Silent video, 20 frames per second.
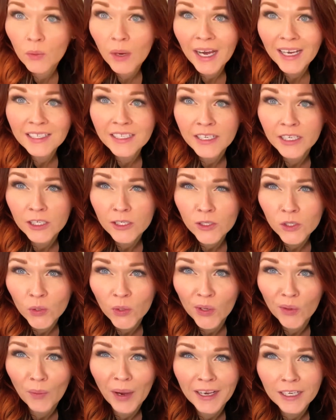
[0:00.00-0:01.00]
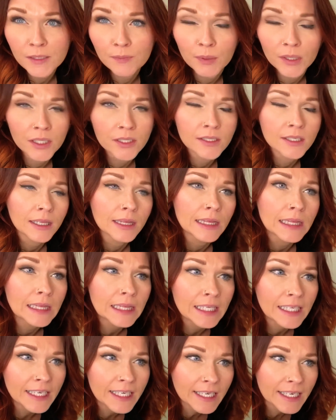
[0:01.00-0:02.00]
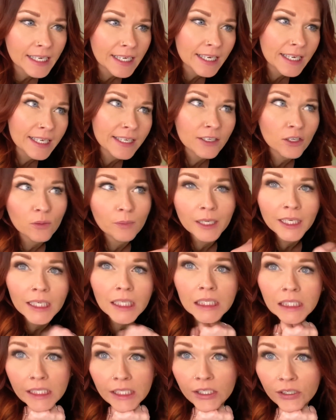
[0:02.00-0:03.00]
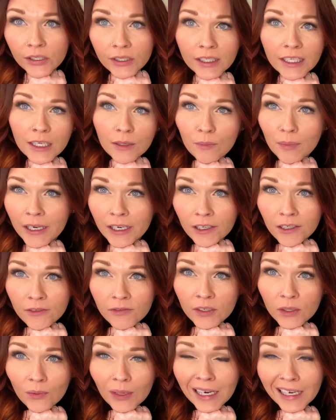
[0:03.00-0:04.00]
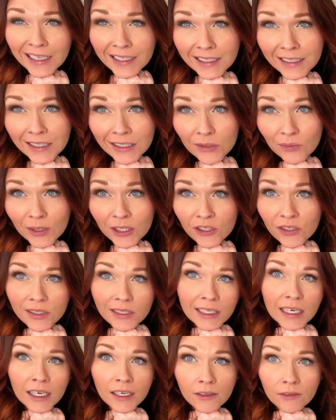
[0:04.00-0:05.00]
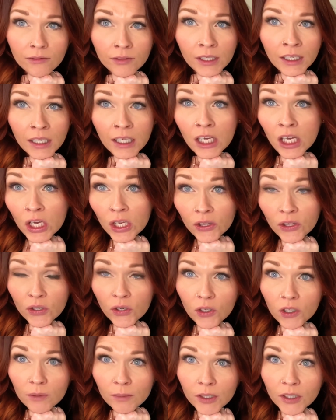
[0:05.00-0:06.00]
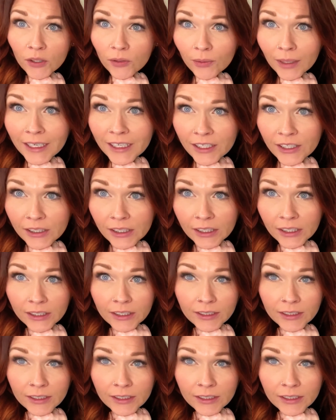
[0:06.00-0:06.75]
here. Soy wax burns a little bit cleaner than paraffin waxes, which is kind of the normal, the regular.